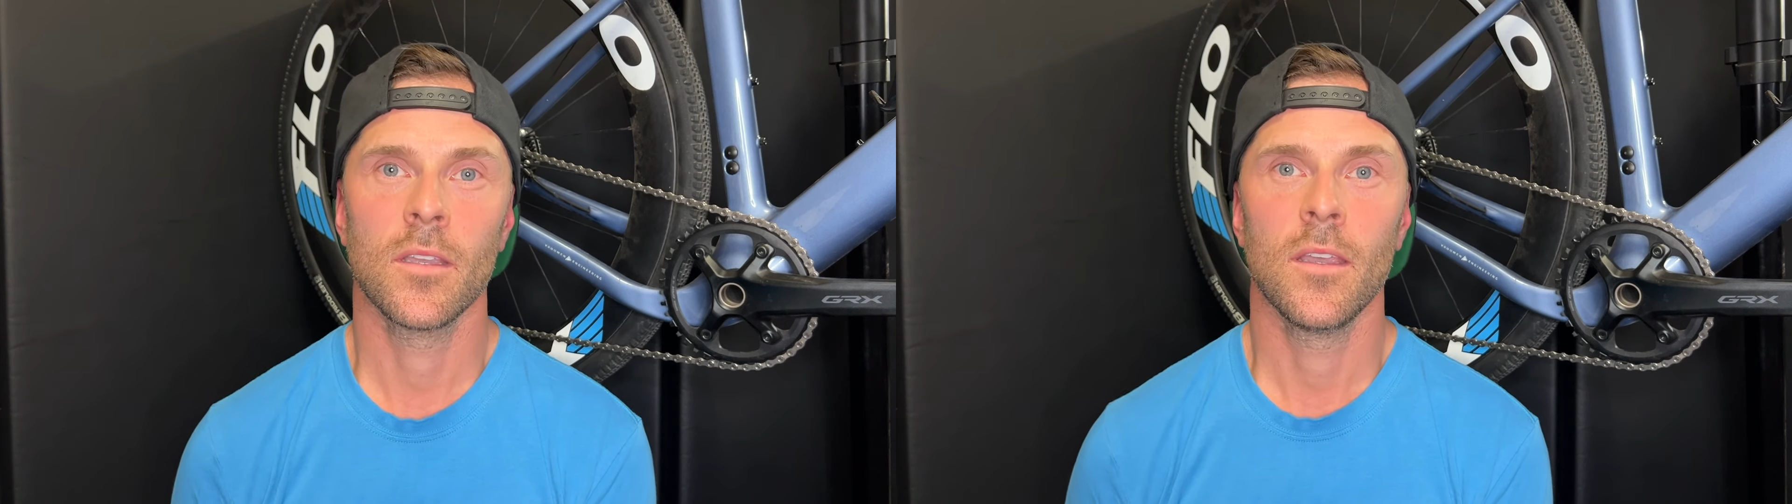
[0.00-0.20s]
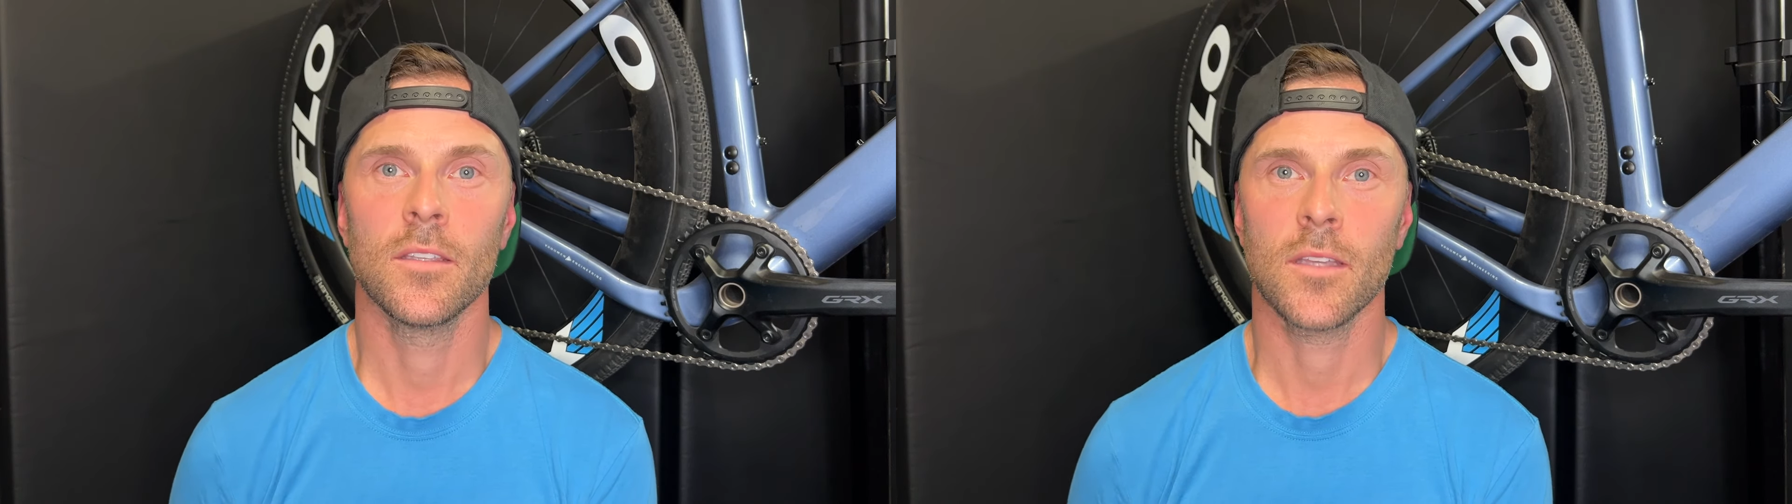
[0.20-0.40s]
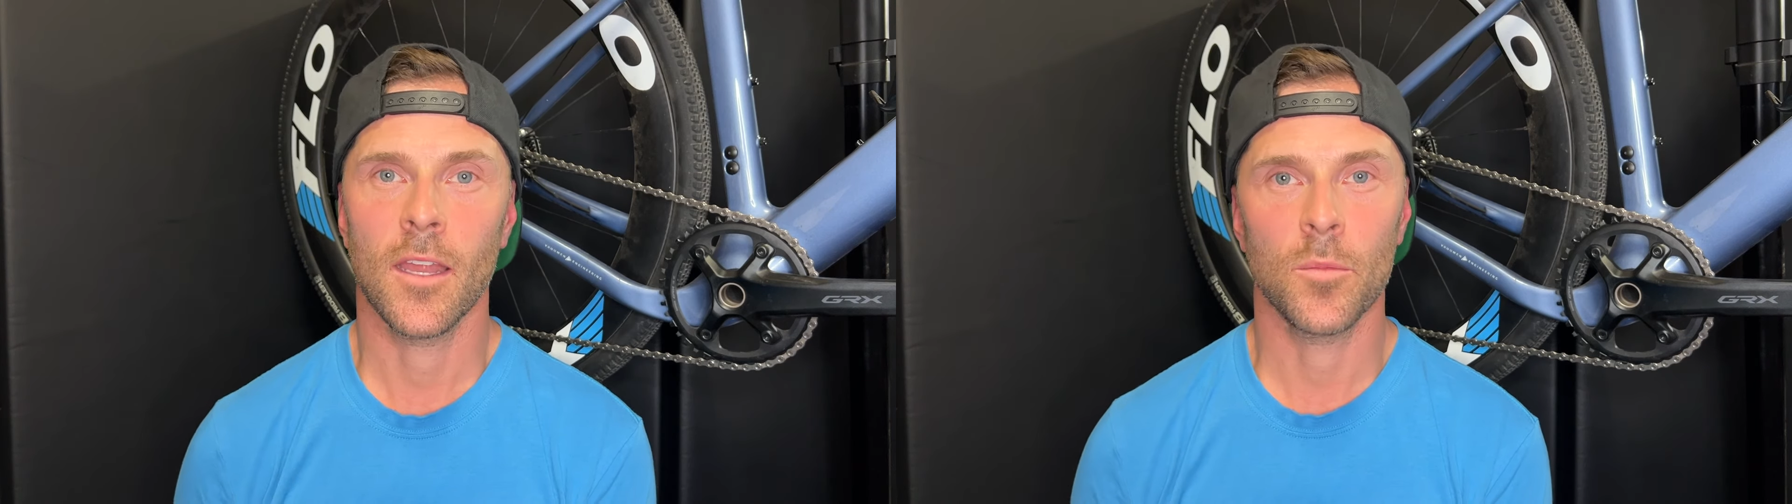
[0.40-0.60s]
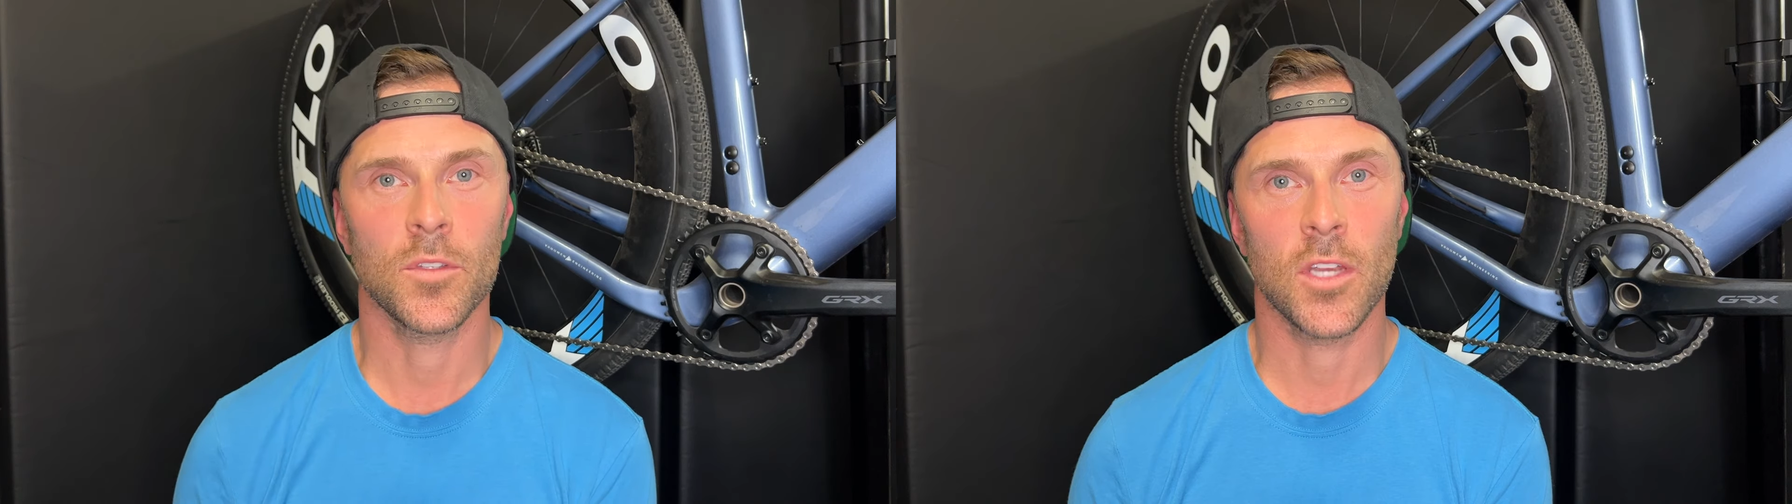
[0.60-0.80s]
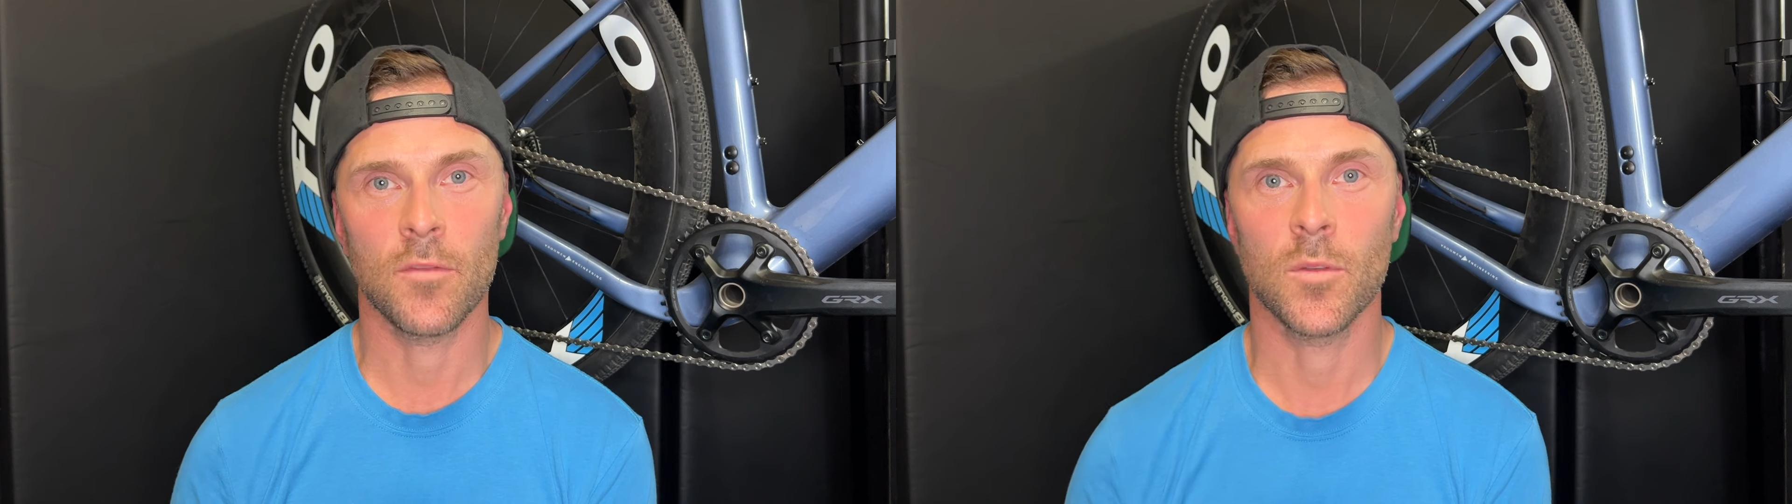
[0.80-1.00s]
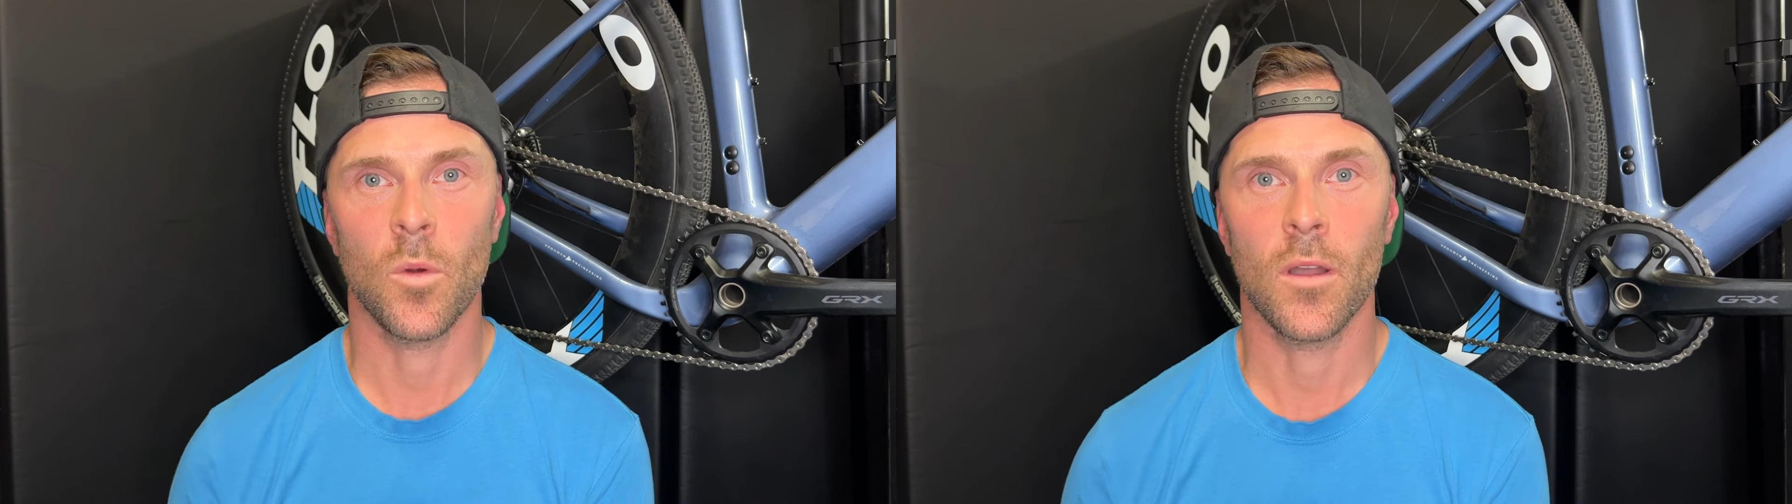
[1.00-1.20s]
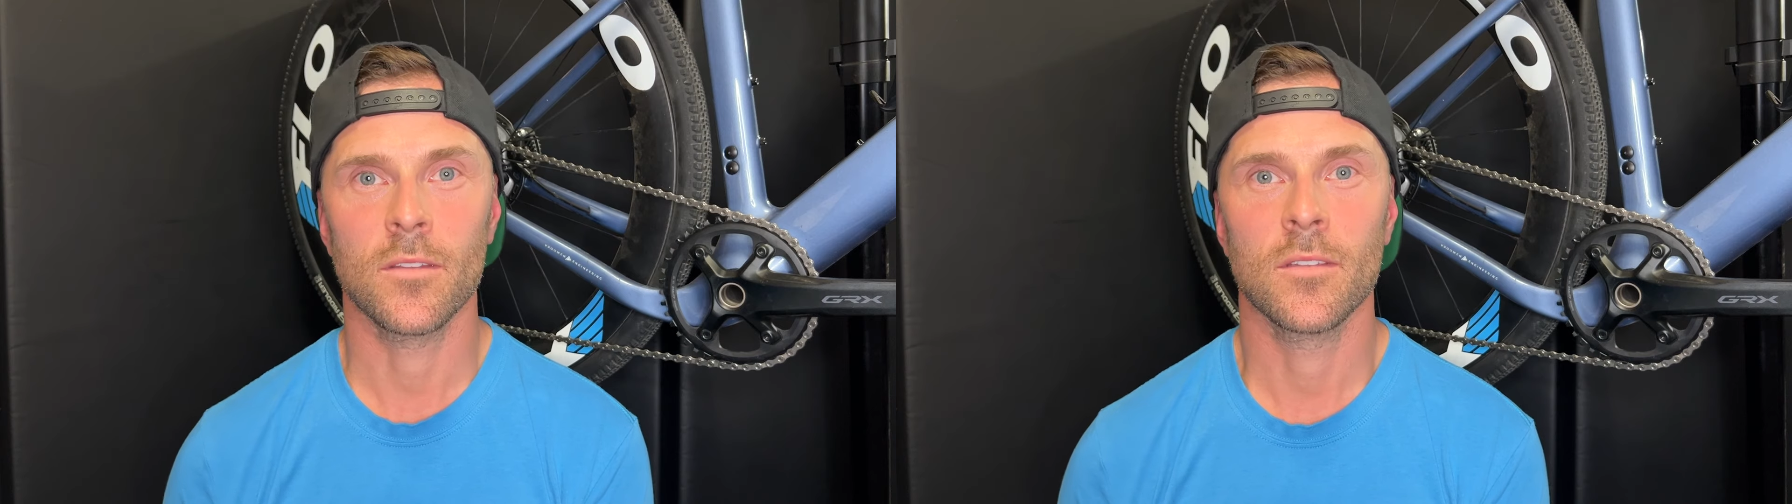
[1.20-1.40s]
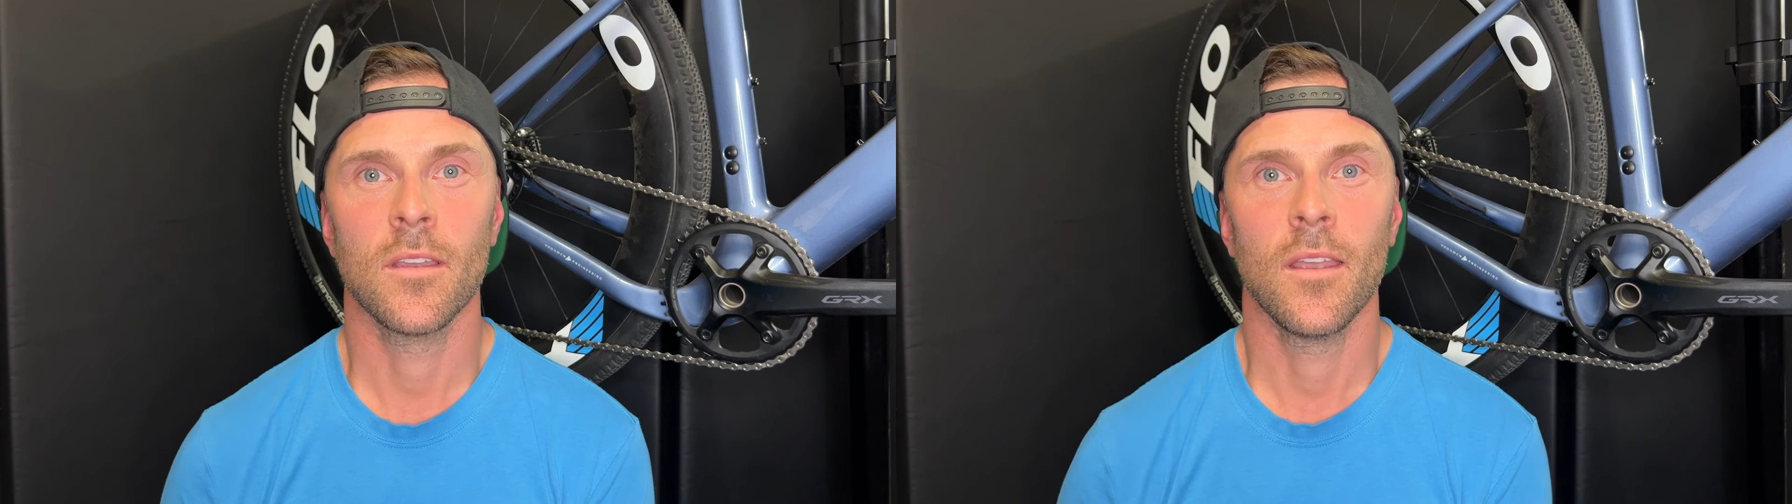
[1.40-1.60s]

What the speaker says: is going to help you shave some watts